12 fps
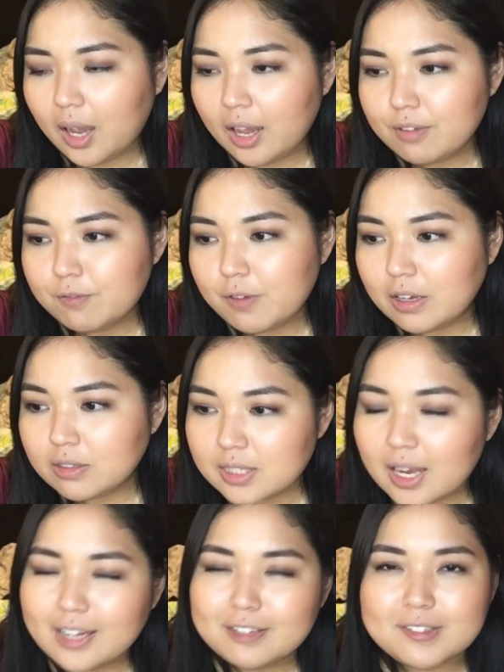I felt
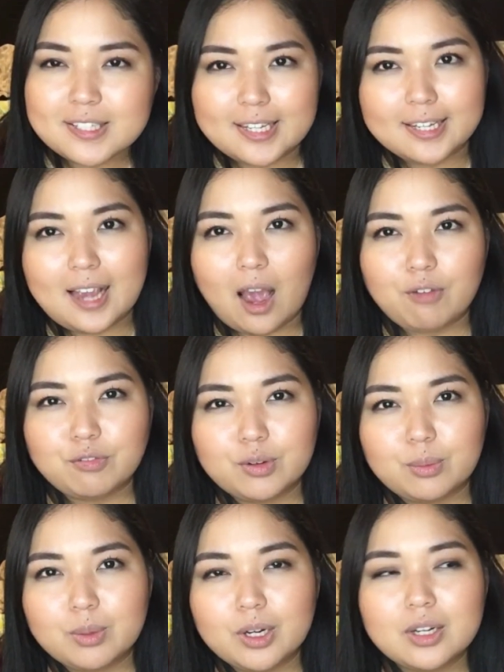kind of sick
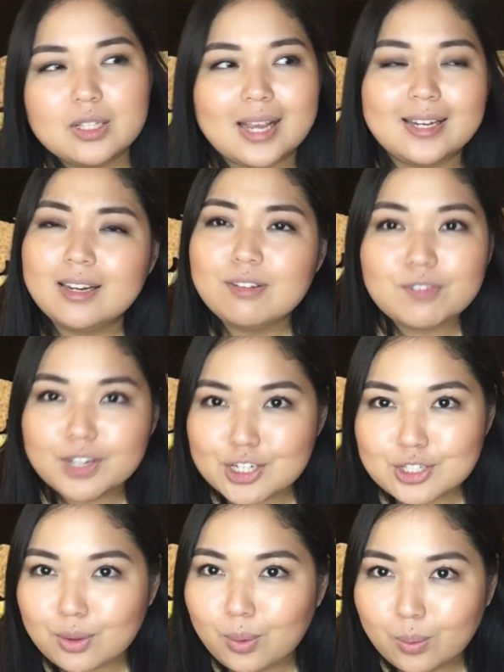afterwards. I didn't
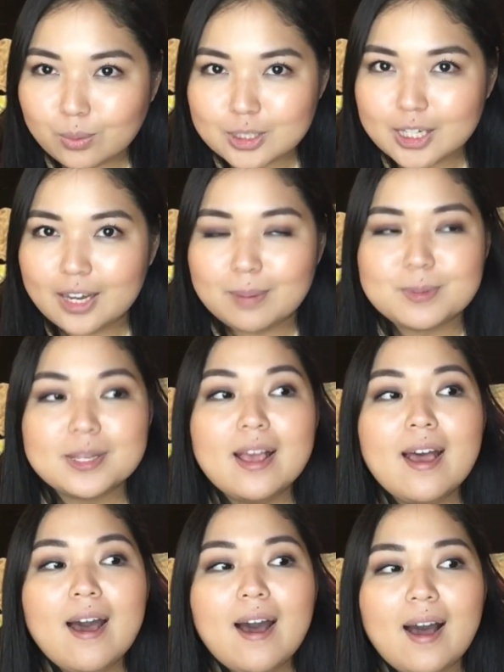finish the whole chips,
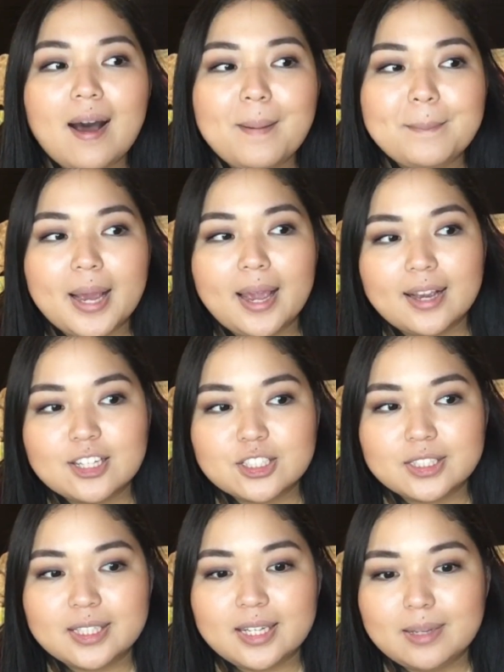um, I
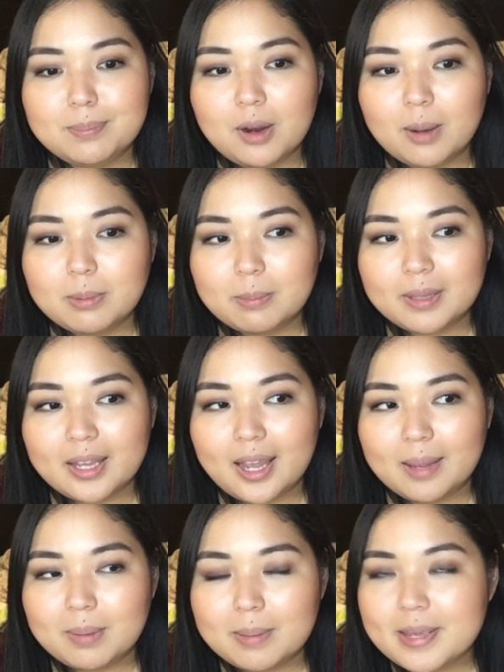actually probably
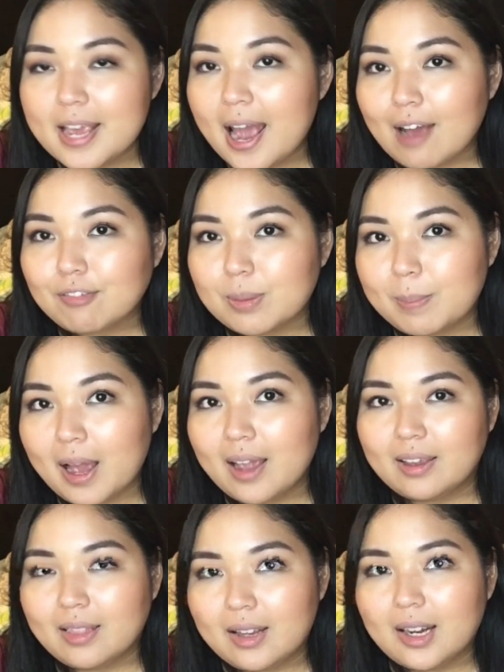ate maybe half the
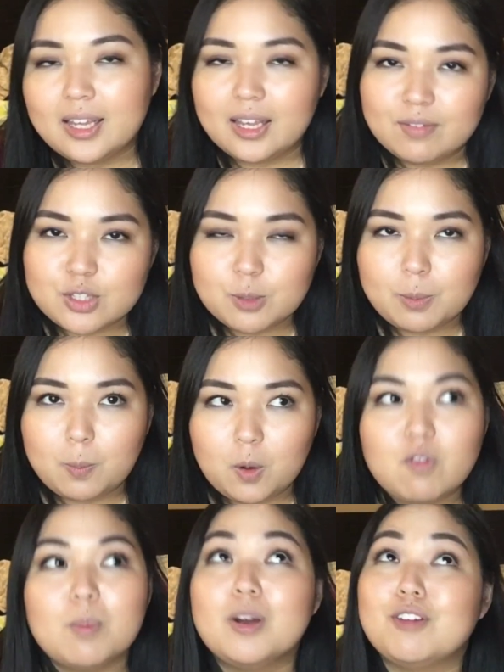bag and then I gave it to my
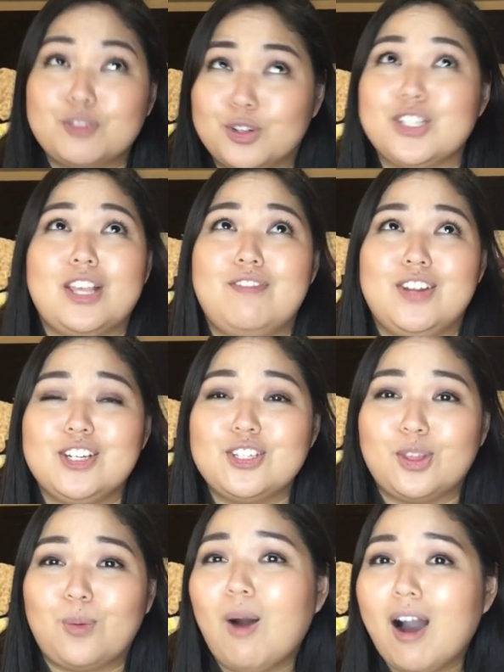boyfriend, but of course I finished
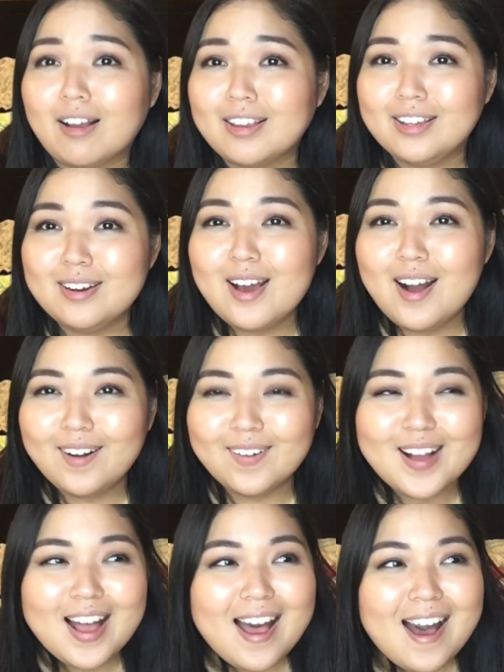the guac, you
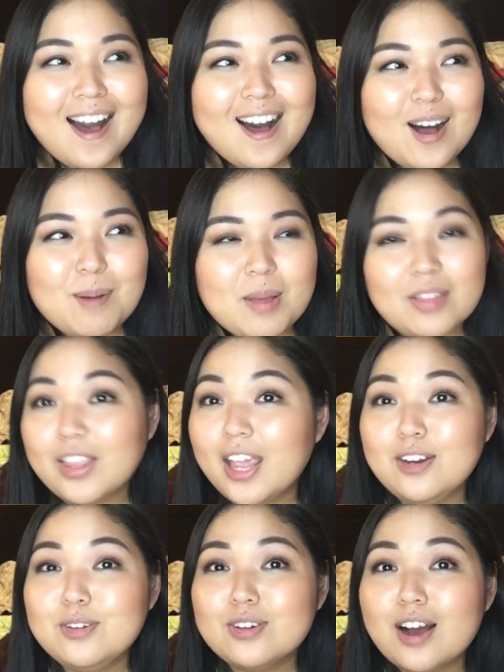know? Um,
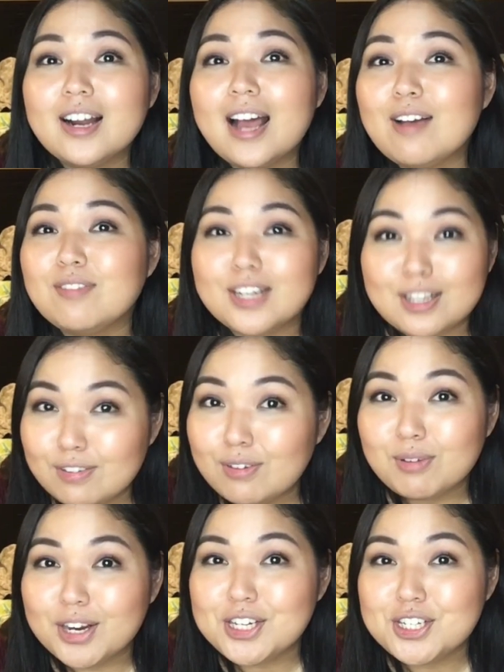they do not have an even
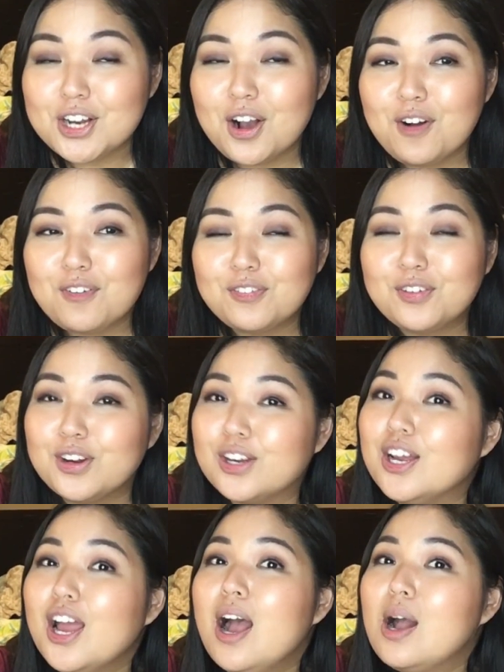ratio
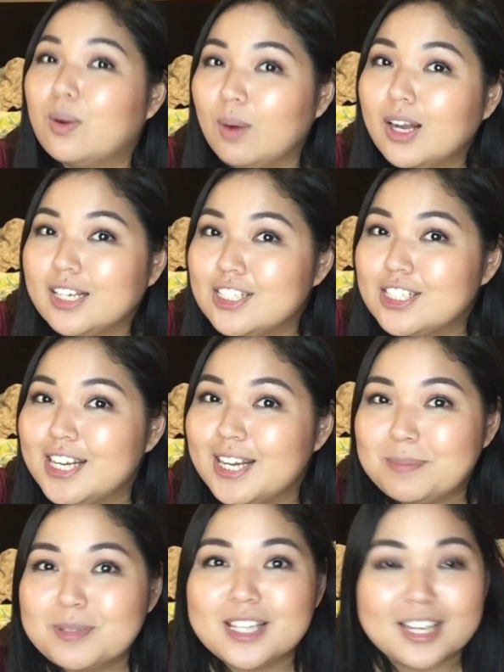for guac and
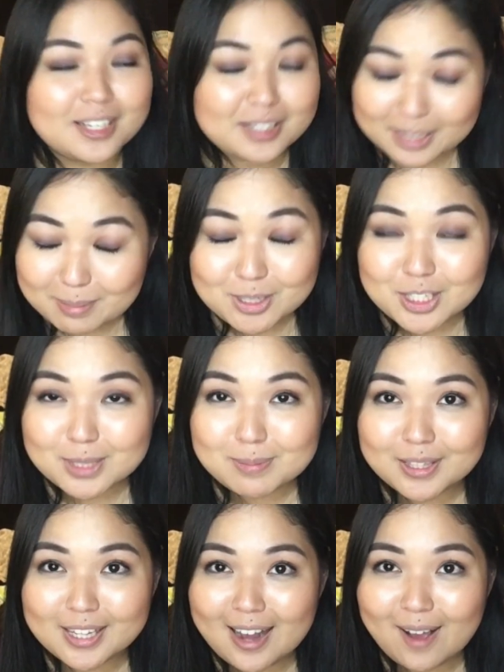chips. Like, let me just
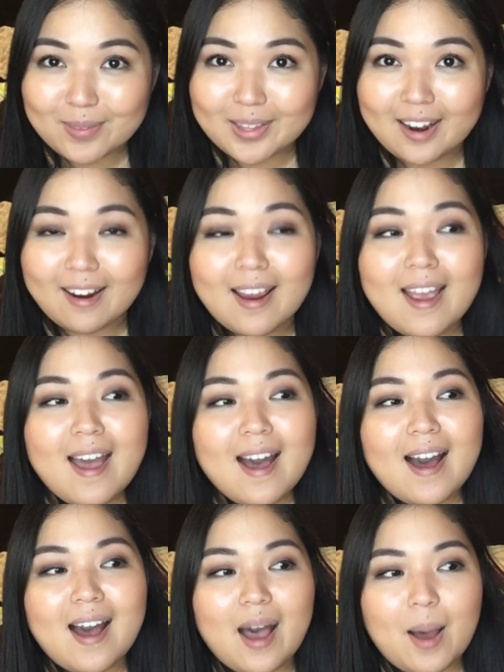put that out there.
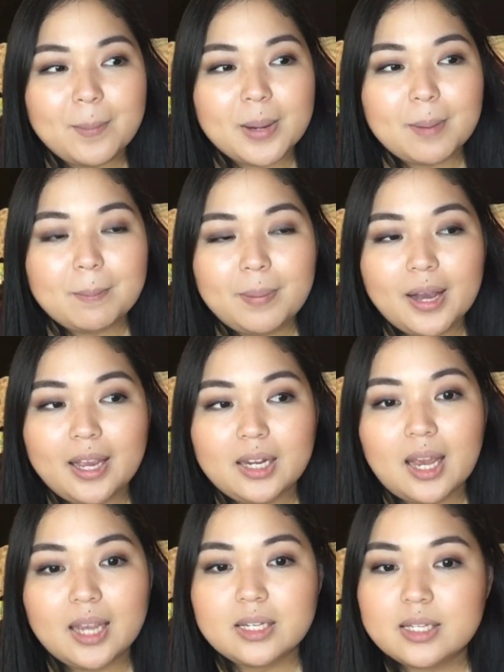Um, but
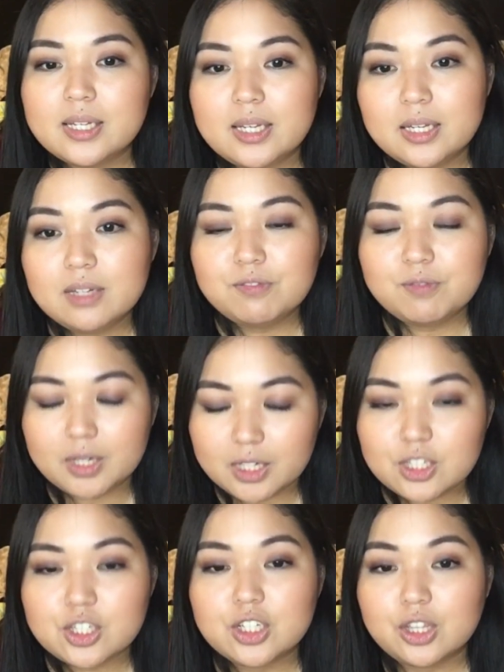I did
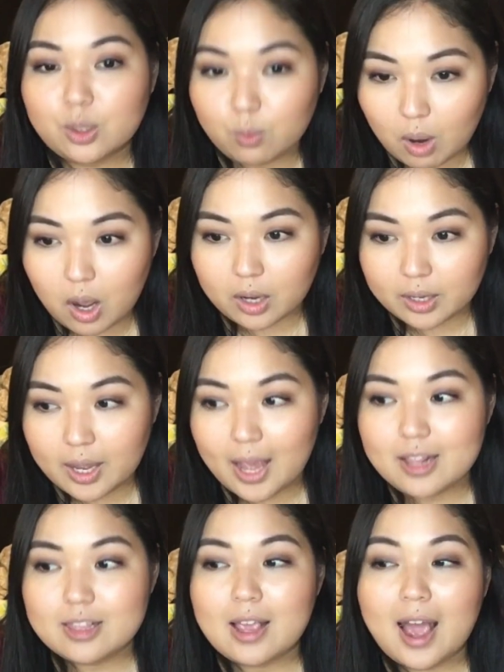finish the guac
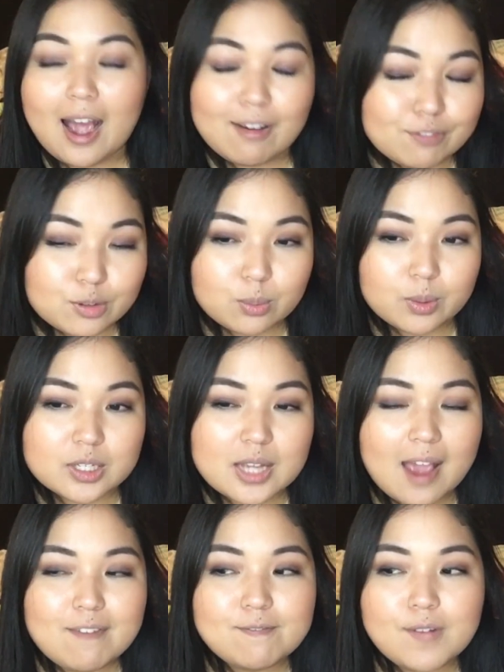and afterwards
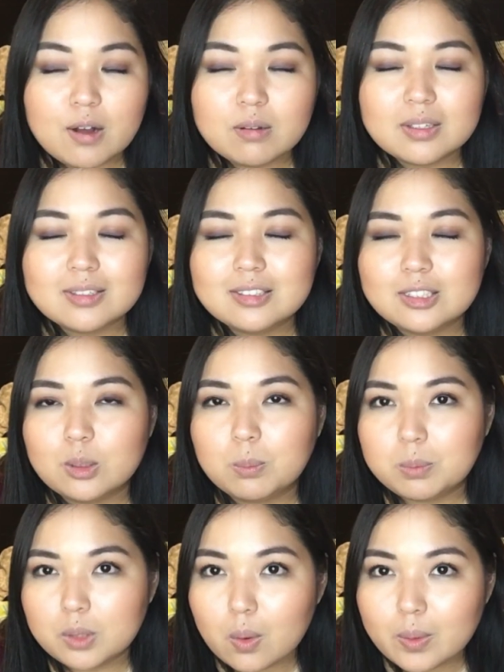I felt a little
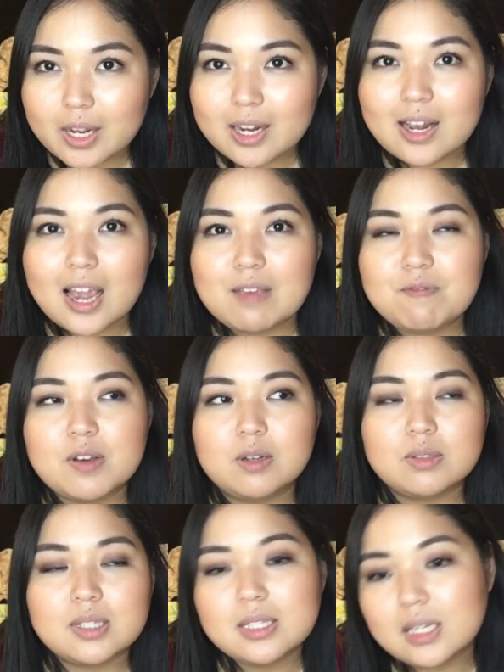bloated. I
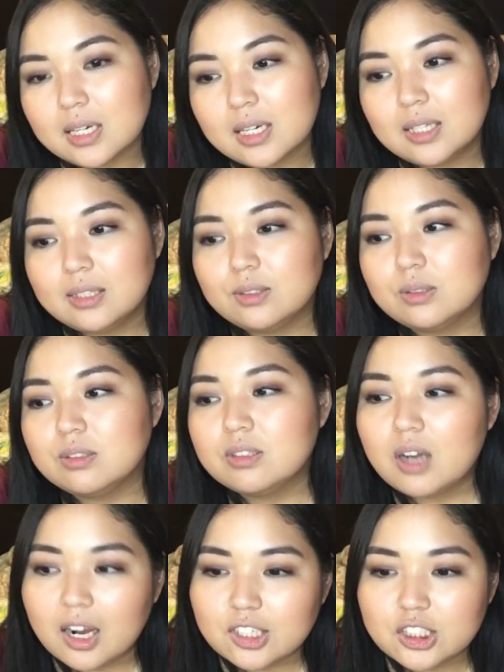felt sick, a little
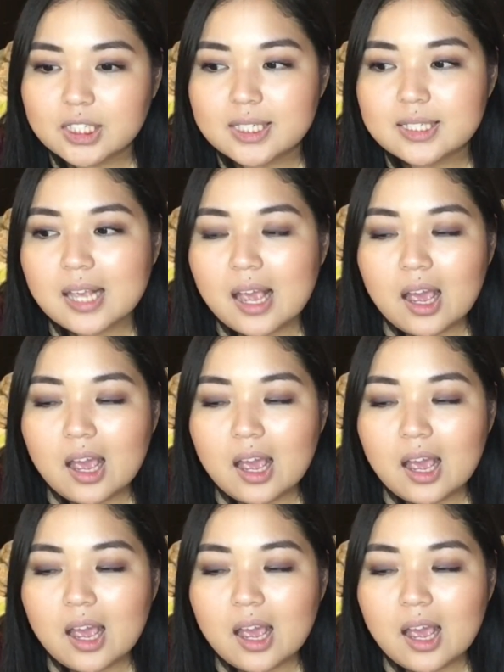nauseous.